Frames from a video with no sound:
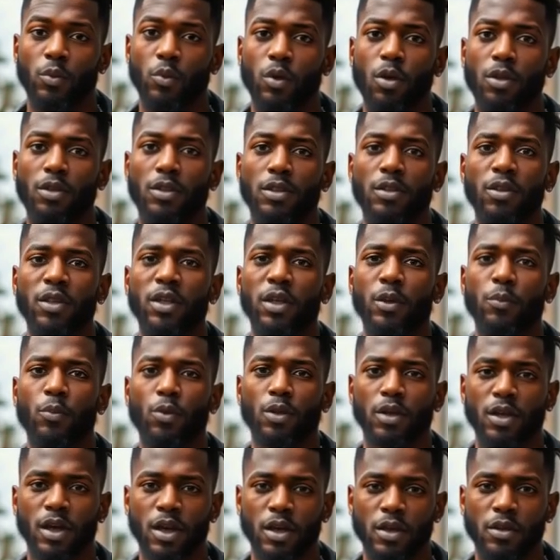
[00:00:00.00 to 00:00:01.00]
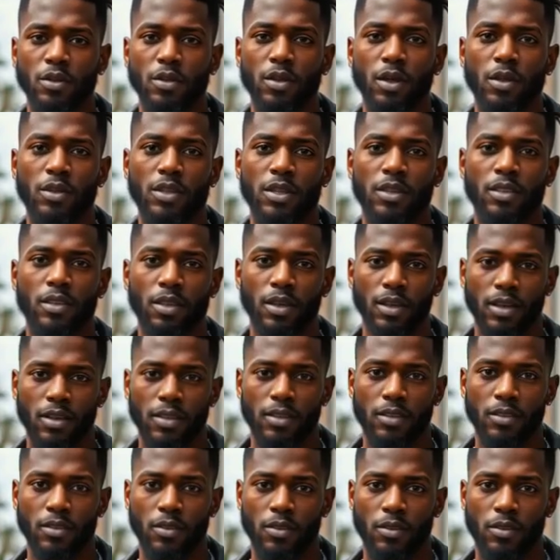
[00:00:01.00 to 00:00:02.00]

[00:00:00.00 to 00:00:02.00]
one of the cheaper guns on this list.